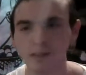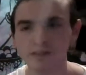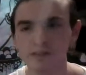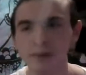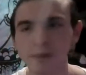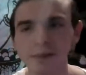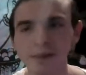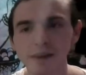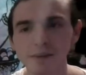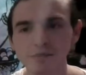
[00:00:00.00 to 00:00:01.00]
So
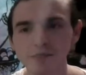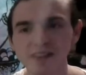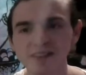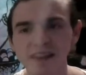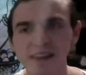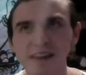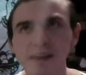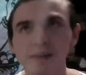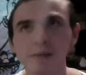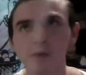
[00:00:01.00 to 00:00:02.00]
maybe this is
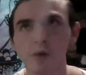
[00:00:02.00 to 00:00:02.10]
an